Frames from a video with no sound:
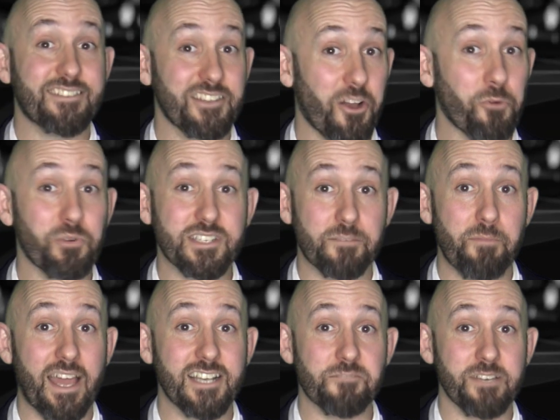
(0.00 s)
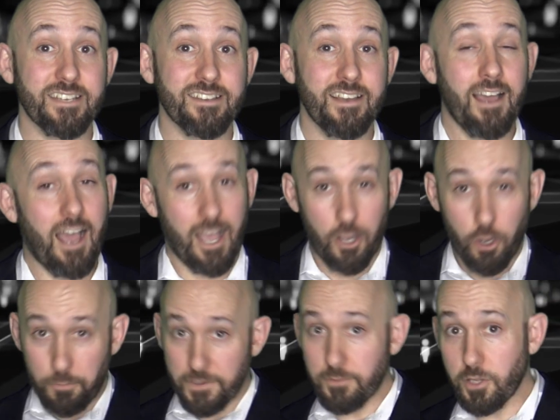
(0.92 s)
it on risk management. I
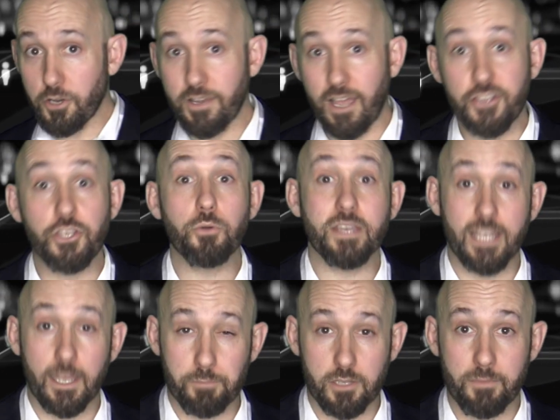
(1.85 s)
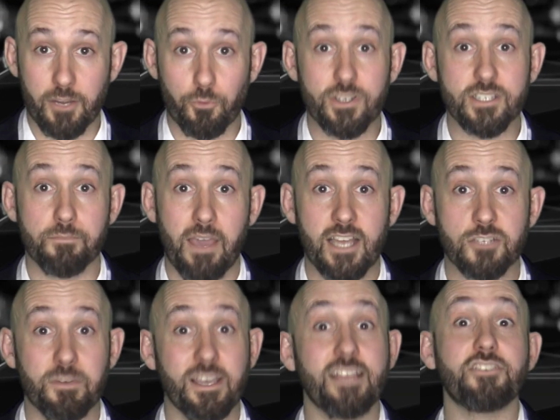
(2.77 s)
hope you've learned how you can implement risk
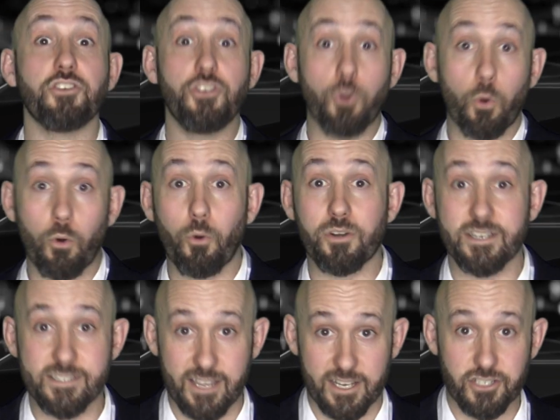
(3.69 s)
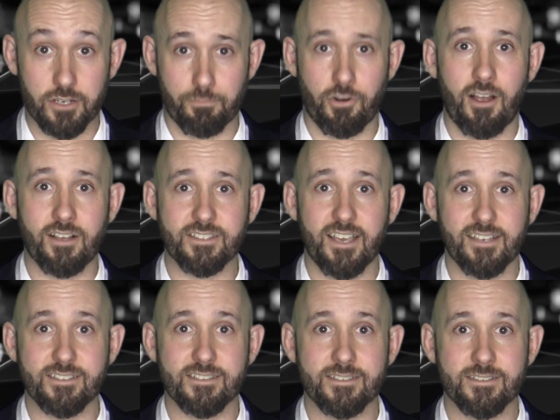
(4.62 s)
management into your organization and
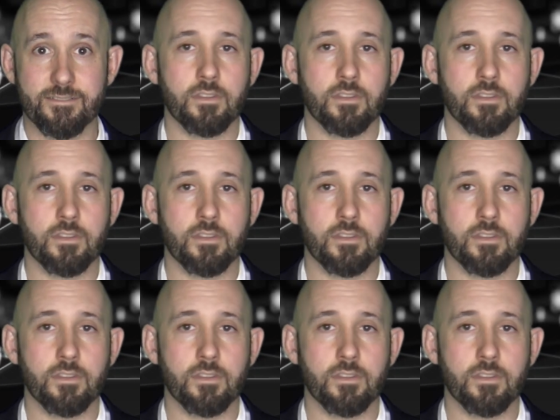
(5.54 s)
process.